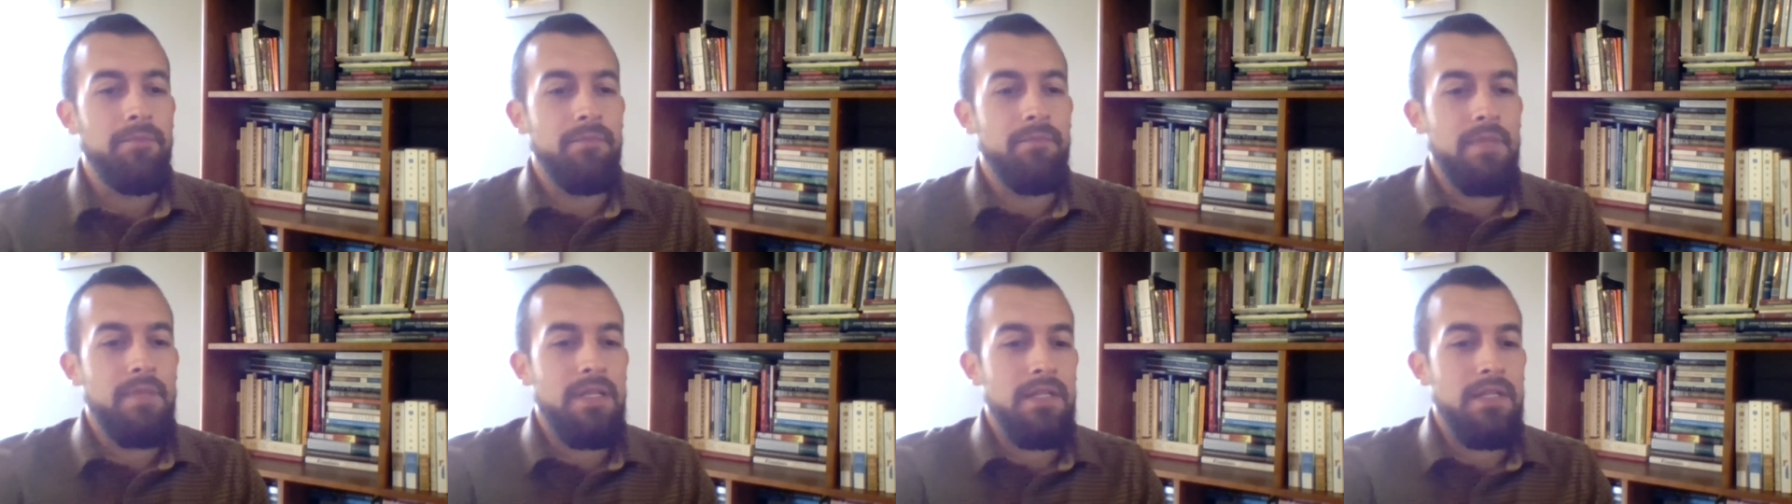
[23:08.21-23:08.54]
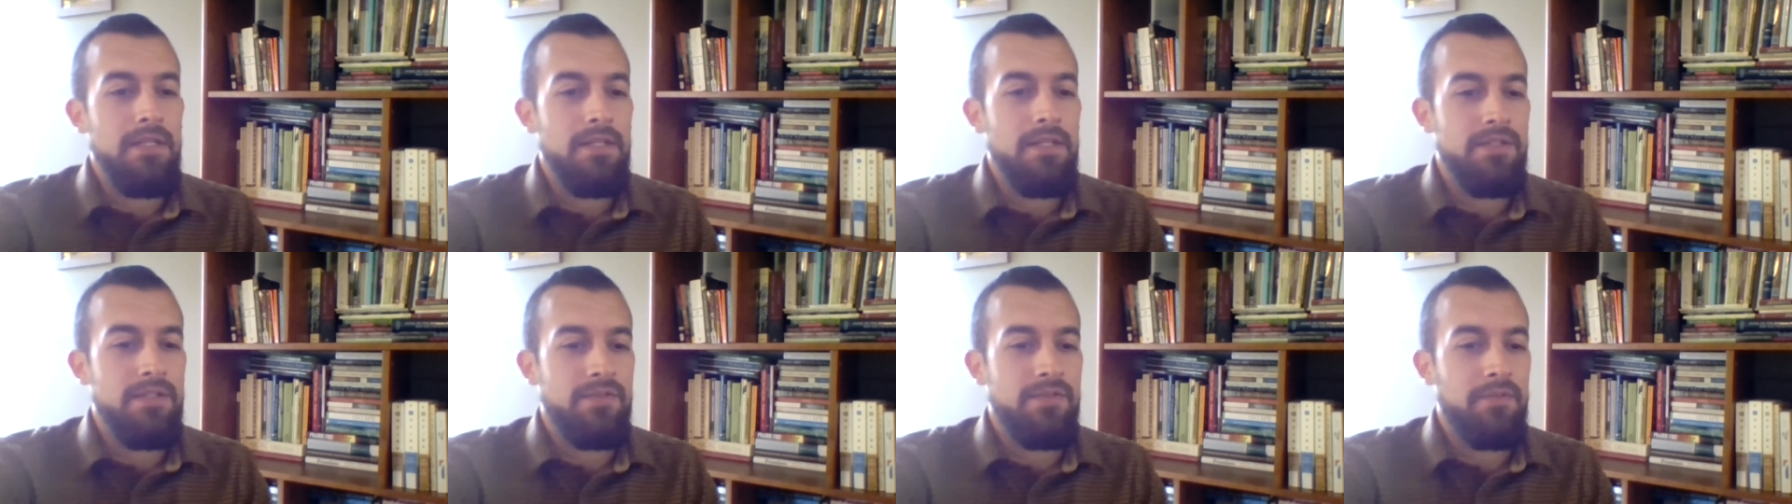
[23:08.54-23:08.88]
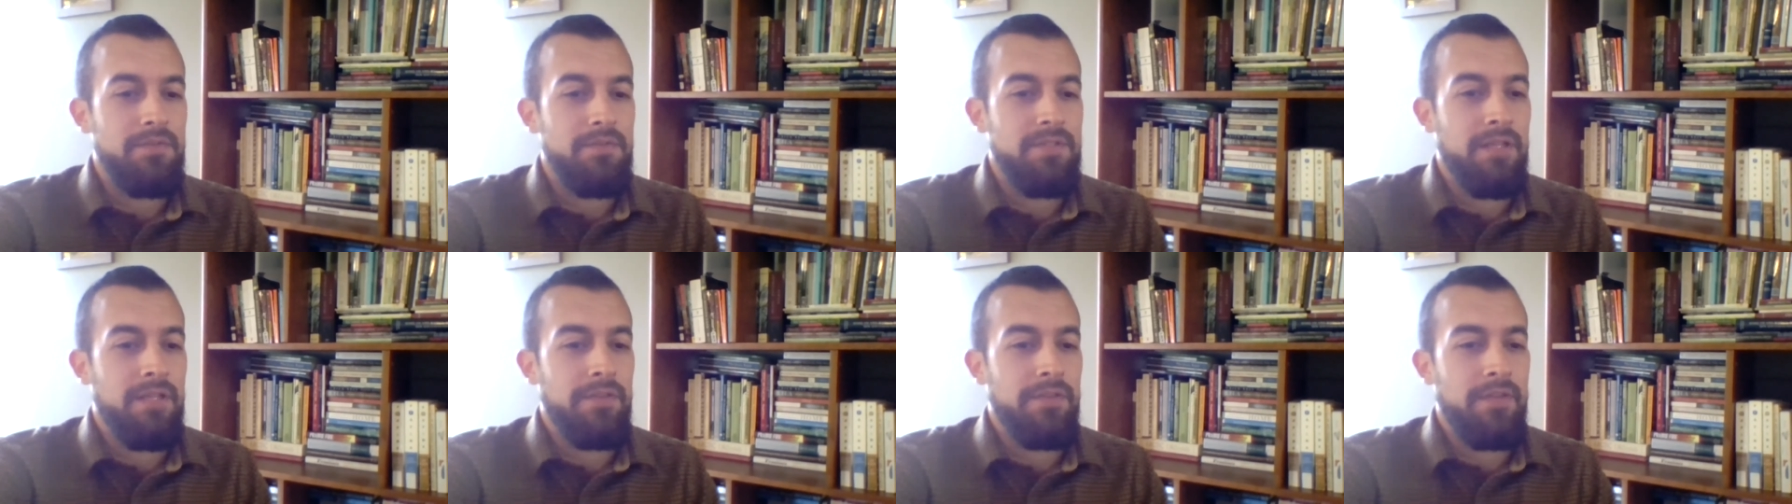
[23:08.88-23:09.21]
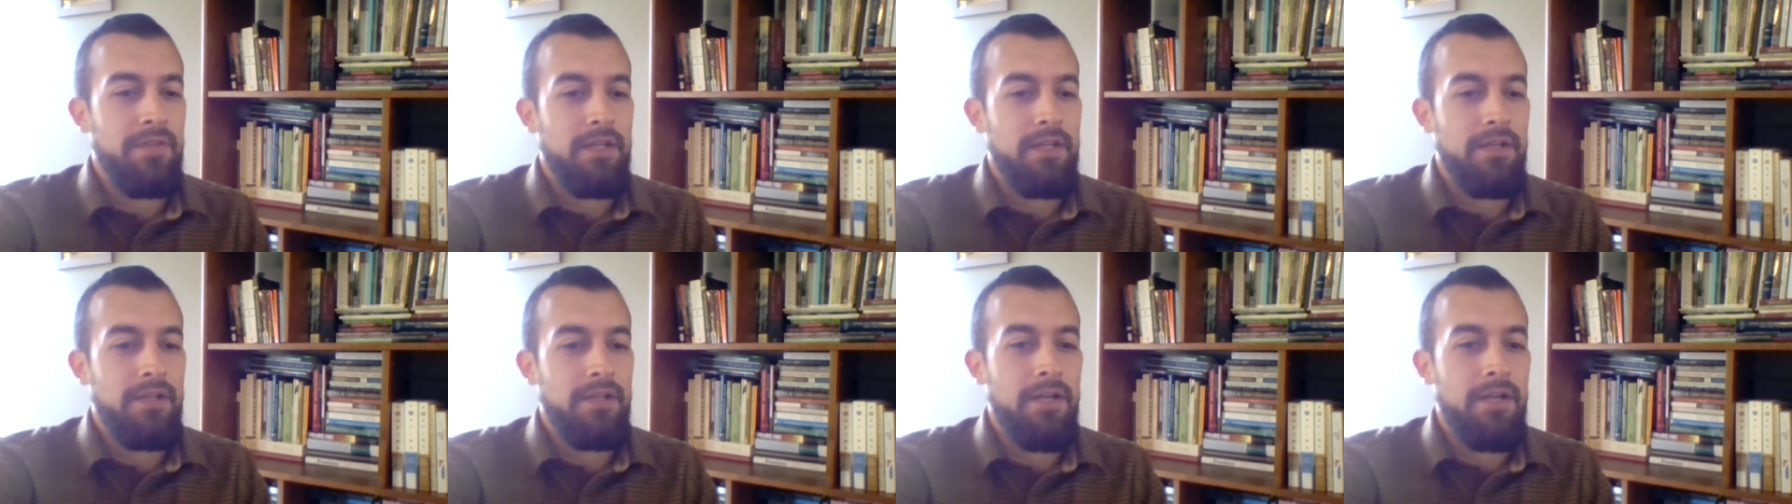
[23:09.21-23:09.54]
he is from South
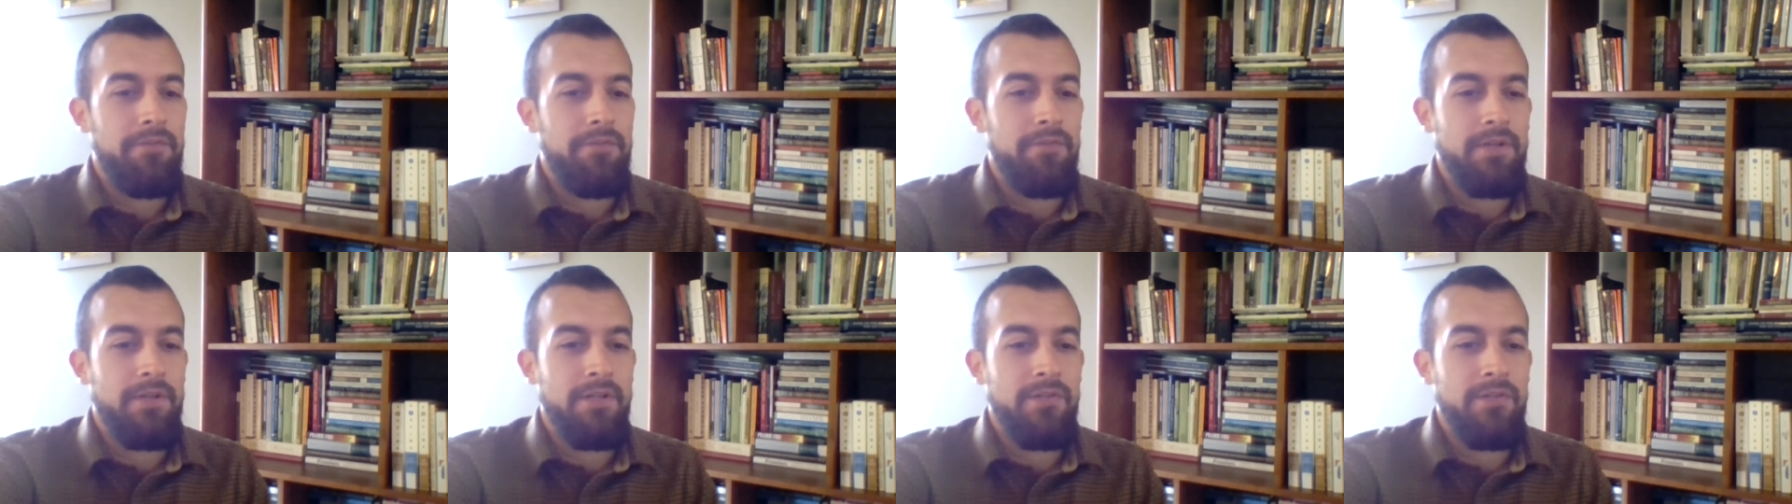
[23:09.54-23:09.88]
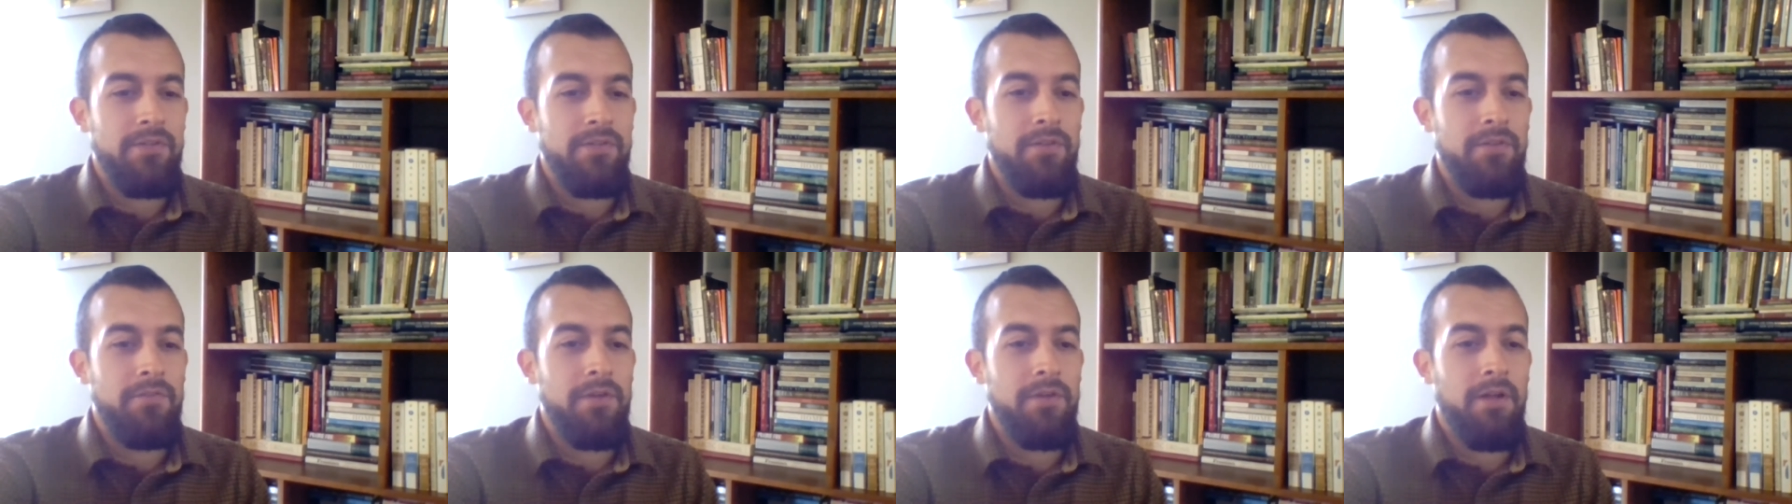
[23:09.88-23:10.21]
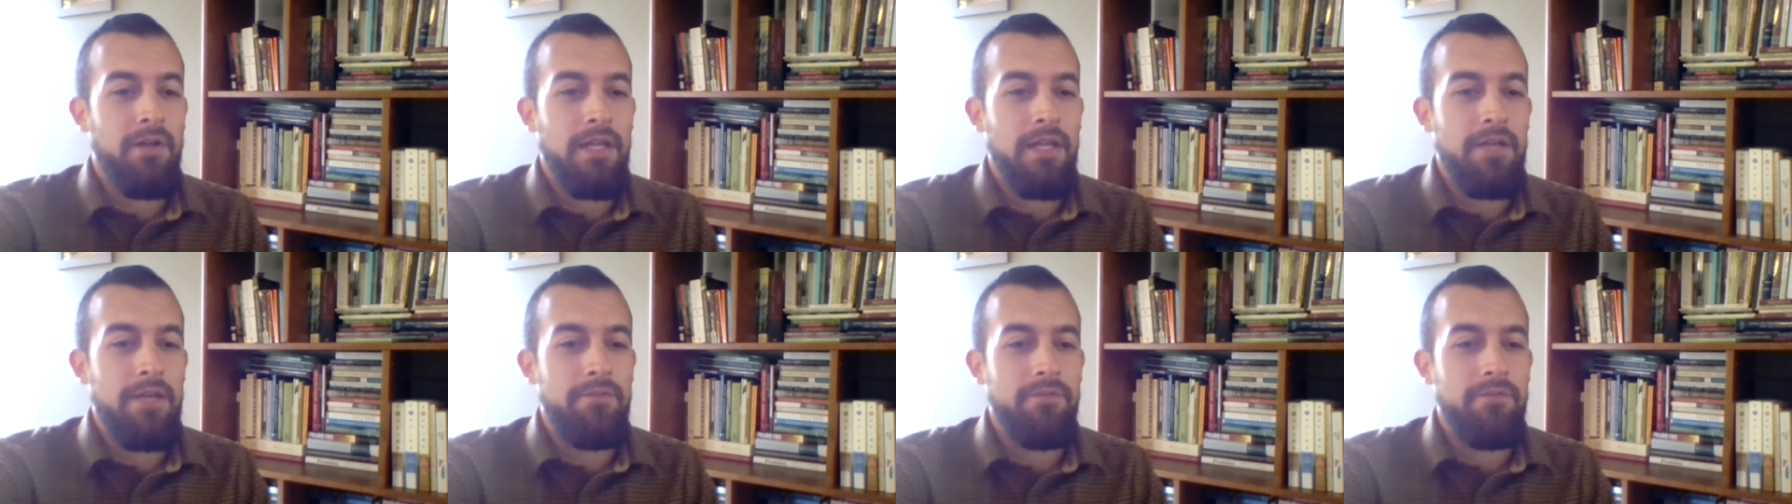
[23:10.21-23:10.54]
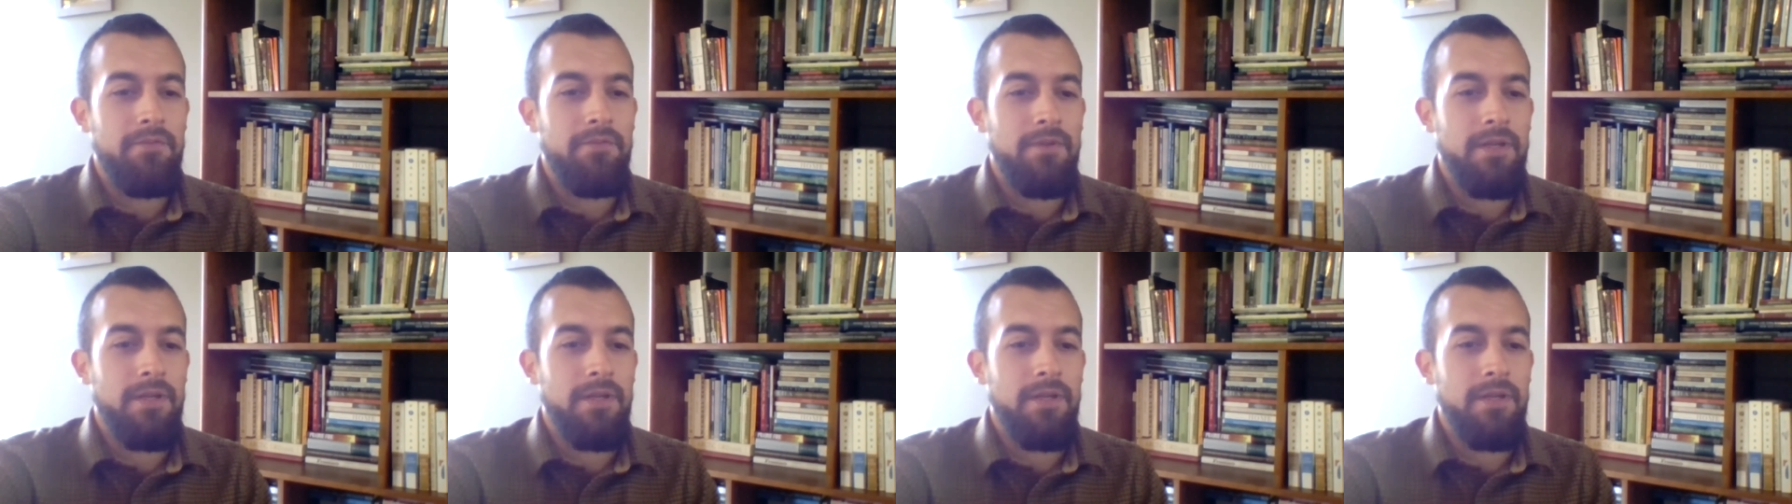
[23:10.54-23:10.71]
Africa. So if y'all have